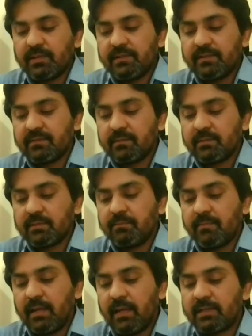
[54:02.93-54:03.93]
of
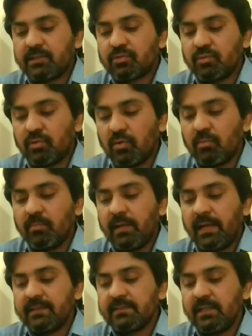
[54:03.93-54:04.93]
criticism at
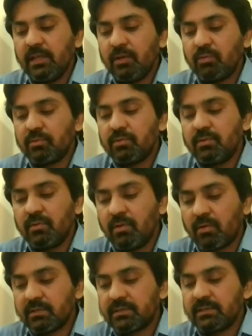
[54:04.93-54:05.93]
home, as he could
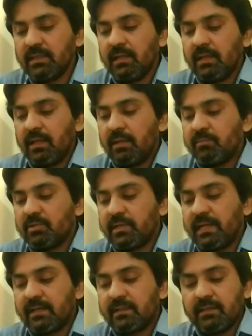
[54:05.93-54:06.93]
not able
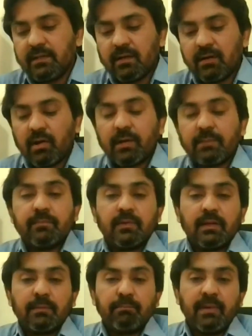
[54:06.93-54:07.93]
to get the required
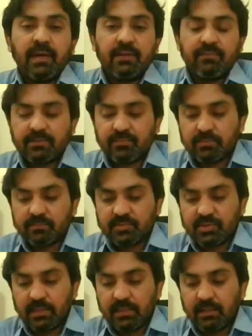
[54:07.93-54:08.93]
benefit
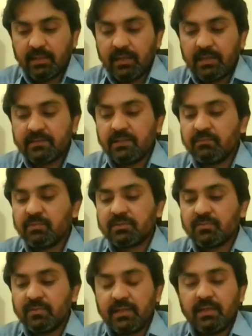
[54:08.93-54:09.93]
from China, as he
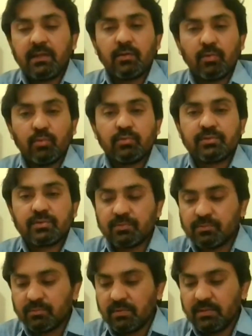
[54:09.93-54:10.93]
was very close
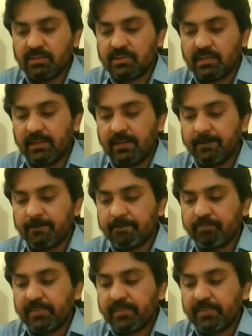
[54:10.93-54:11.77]
to China.